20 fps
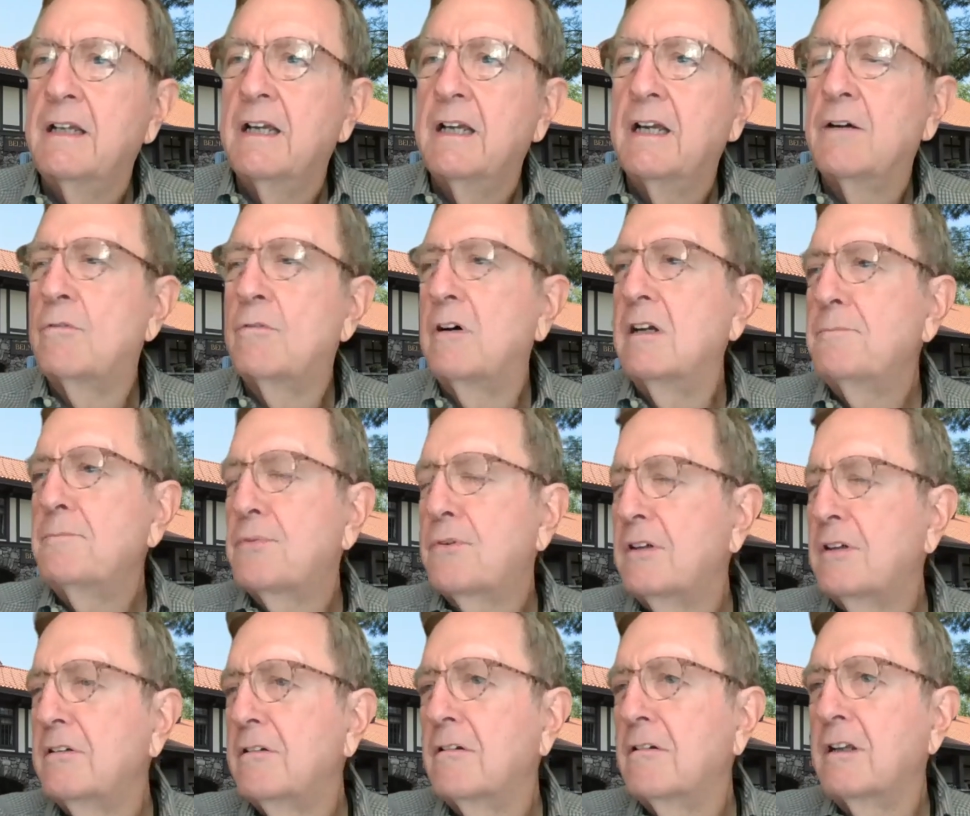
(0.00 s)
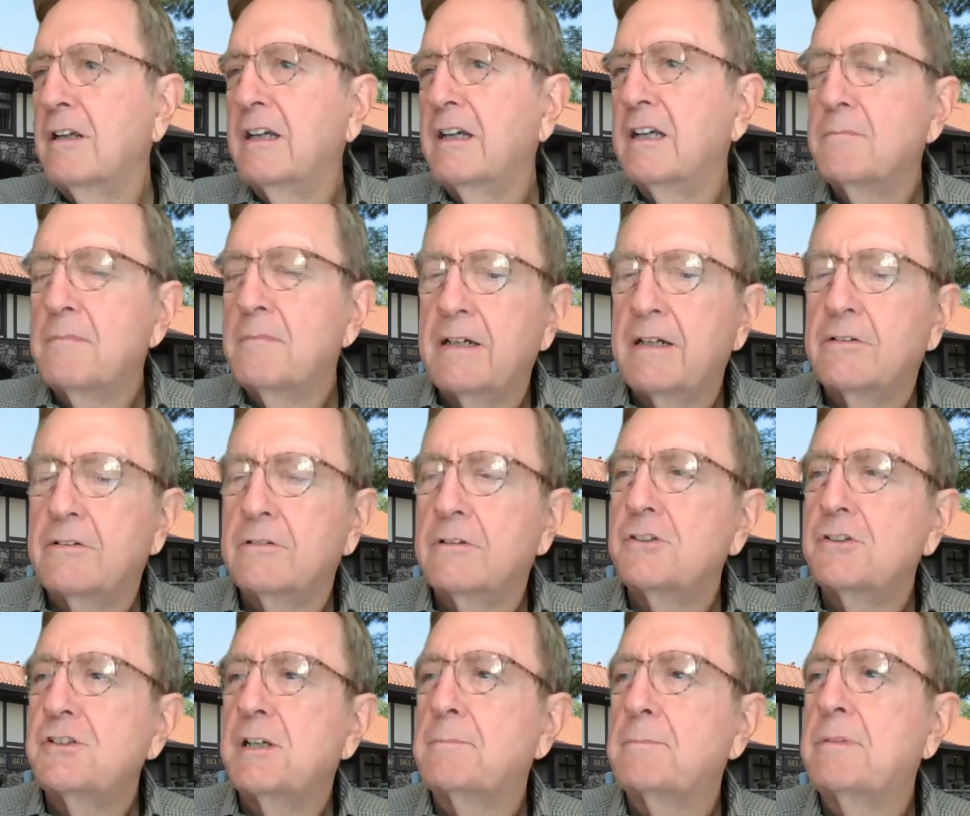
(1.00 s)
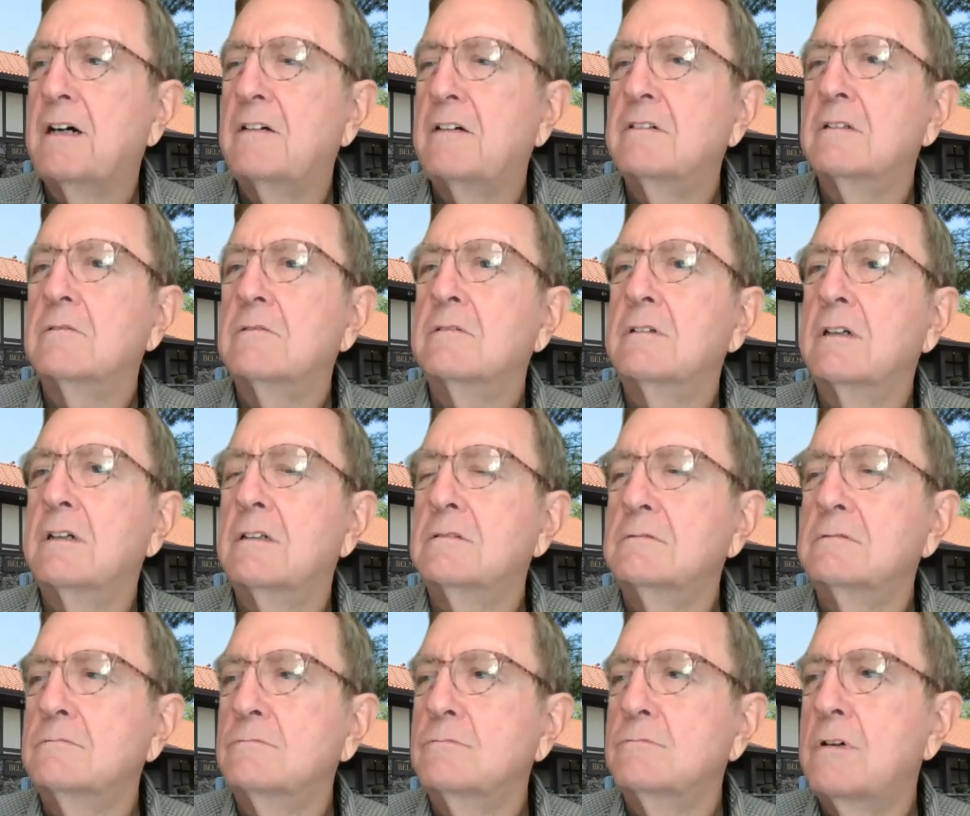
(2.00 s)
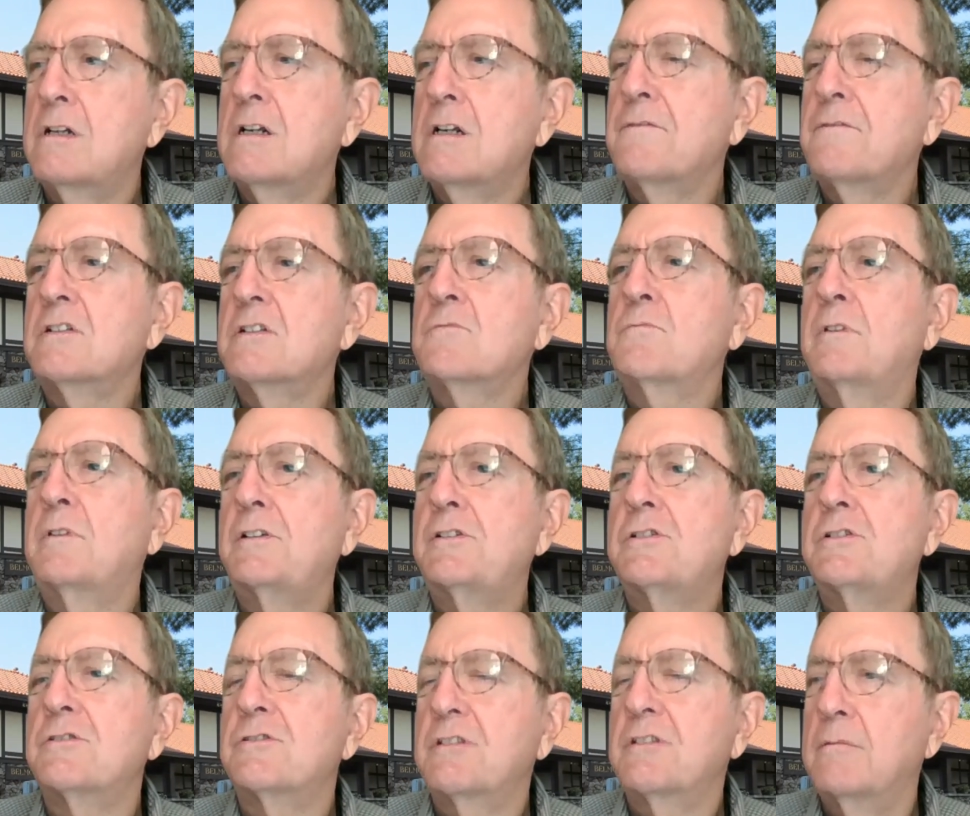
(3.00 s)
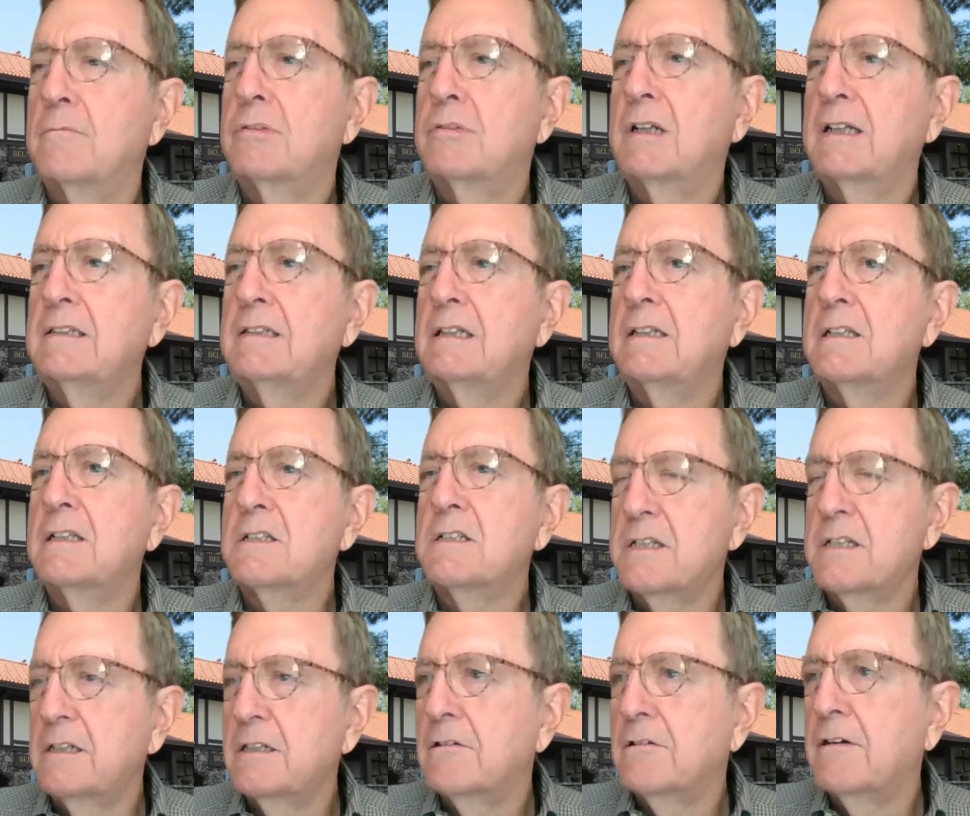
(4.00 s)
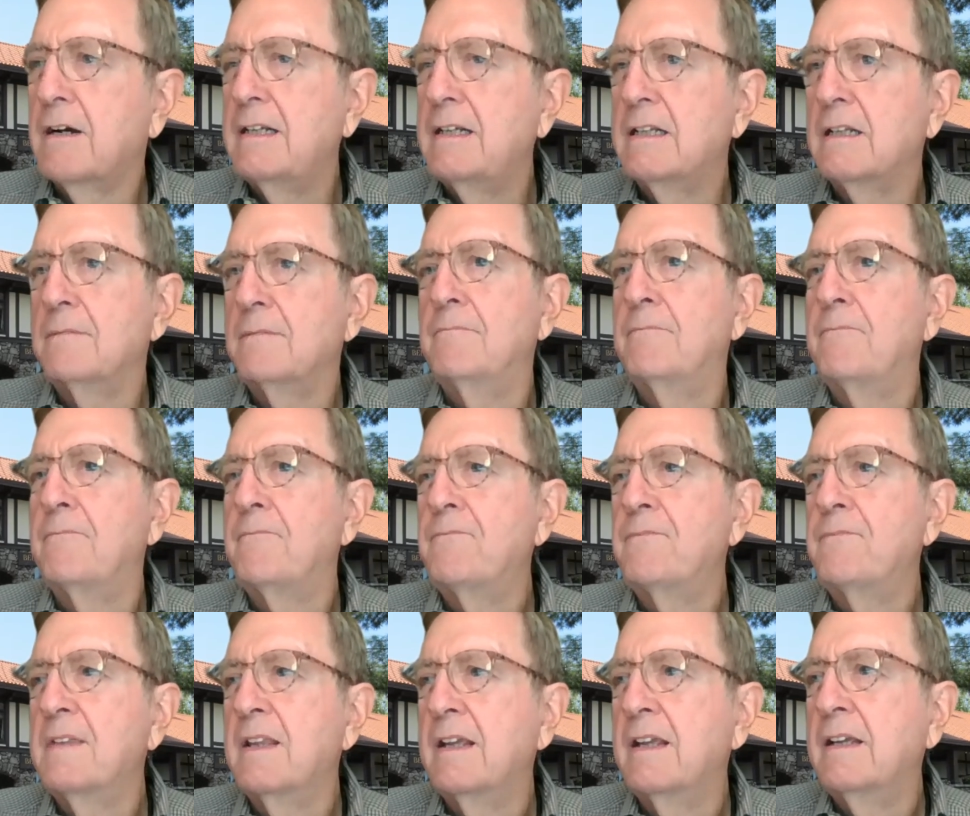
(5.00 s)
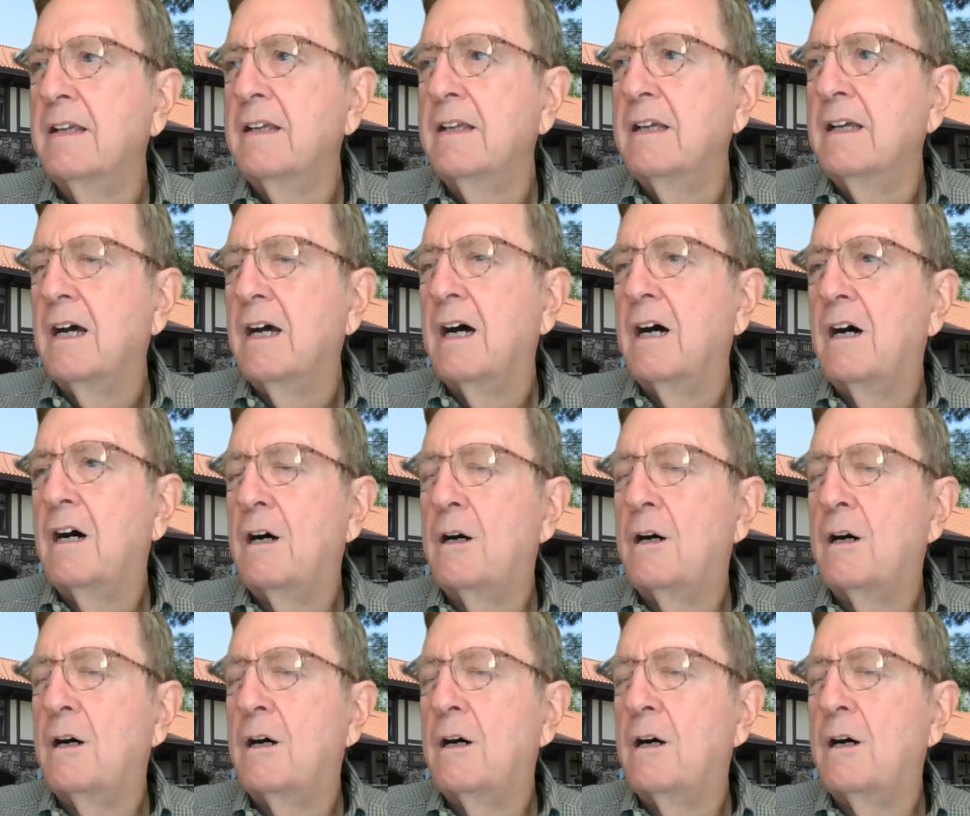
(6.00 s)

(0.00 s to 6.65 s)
at one point early in my ownership of it, one of the switches completely disintegrated. It's